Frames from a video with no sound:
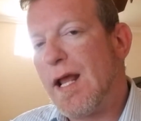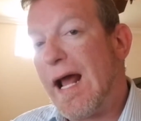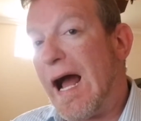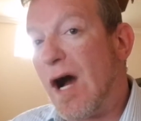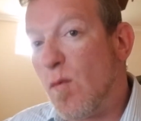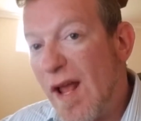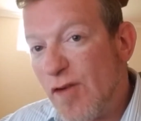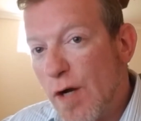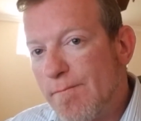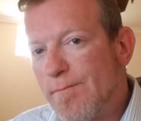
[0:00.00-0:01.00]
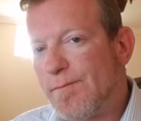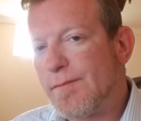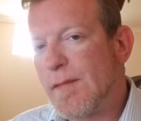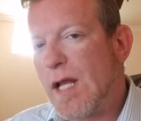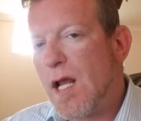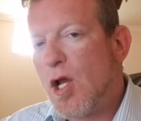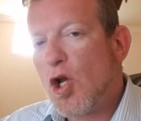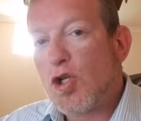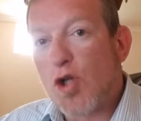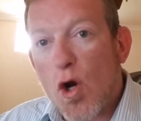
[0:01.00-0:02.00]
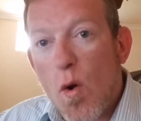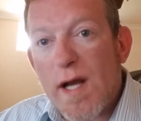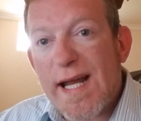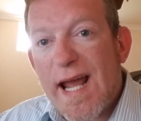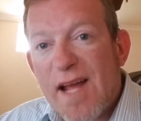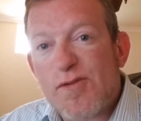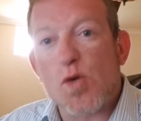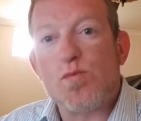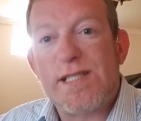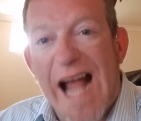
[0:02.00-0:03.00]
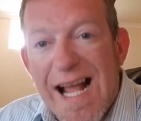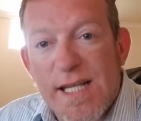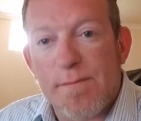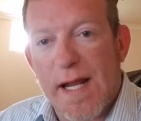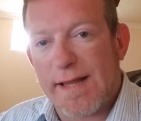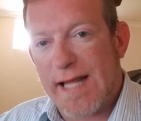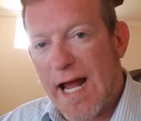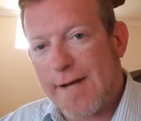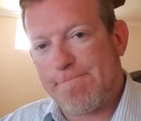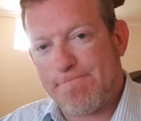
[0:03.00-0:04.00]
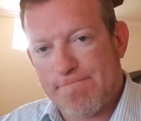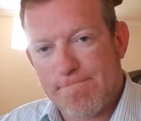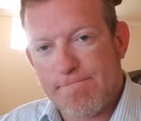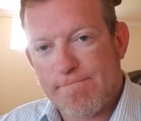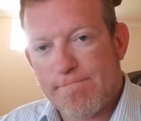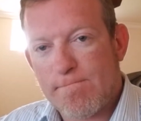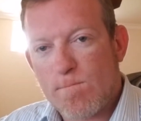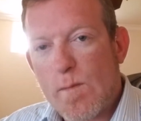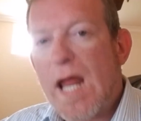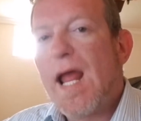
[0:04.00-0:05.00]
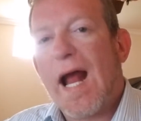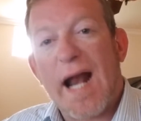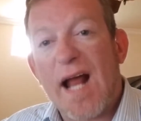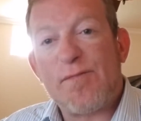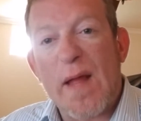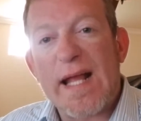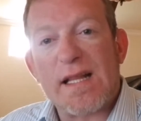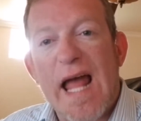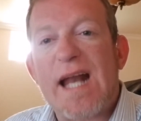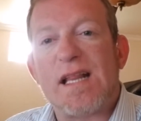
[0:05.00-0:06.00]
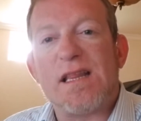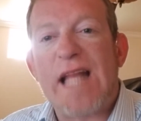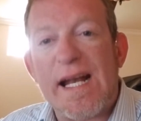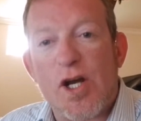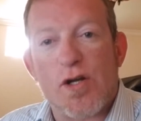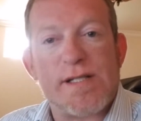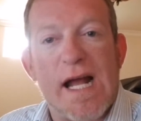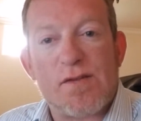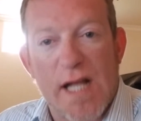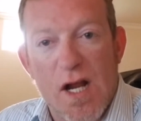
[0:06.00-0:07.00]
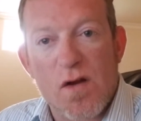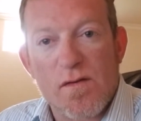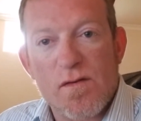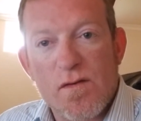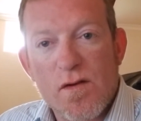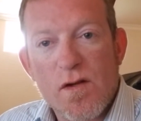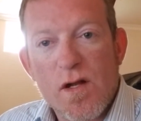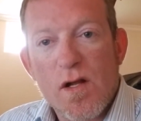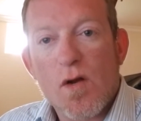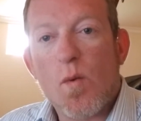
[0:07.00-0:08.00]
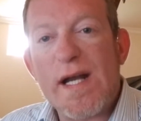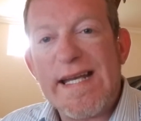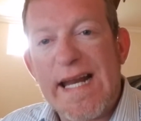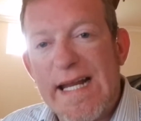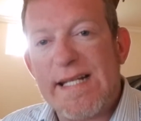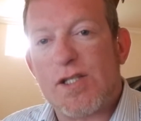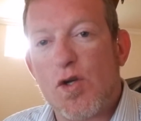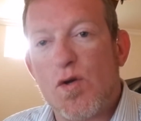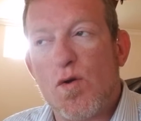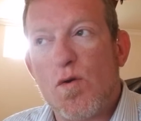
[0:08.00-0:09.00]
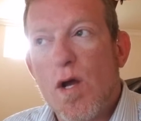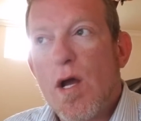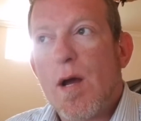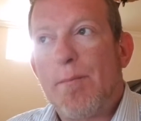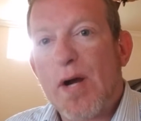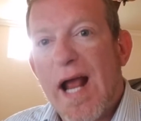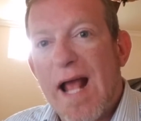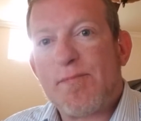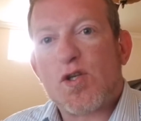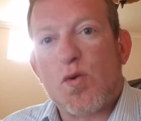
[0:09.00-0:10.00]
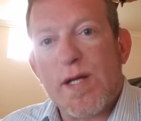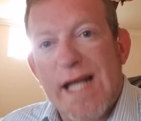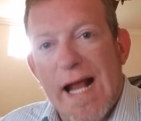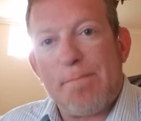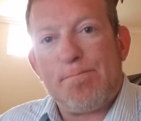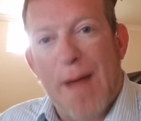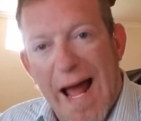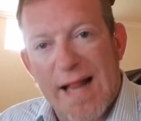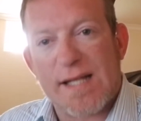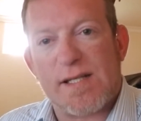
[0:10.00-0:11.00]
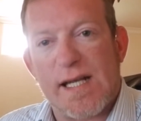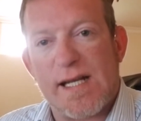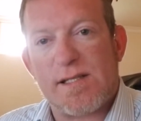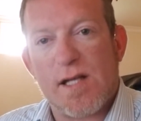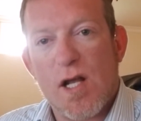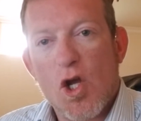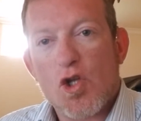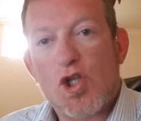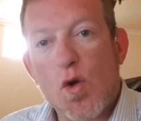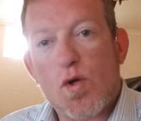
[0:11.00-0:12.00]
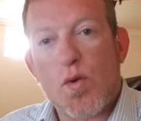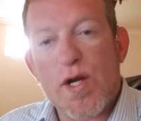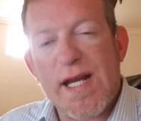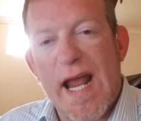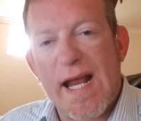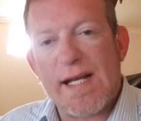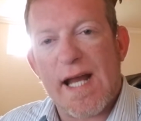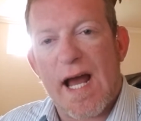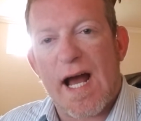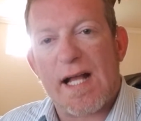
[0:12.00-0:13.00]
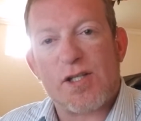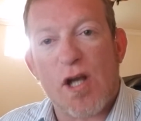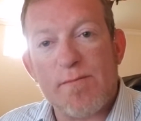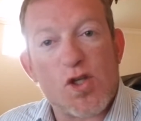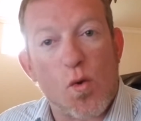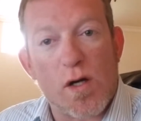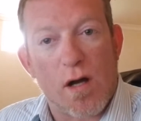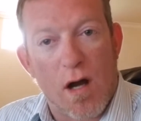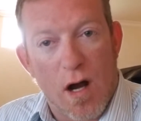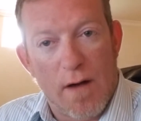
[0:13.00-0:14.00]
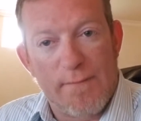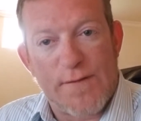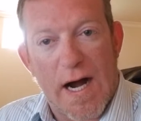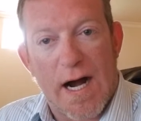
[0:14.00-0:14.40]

However, you're going to have to document that. And I think a lot of lenders out there would need to perhaps create policies to create some sort of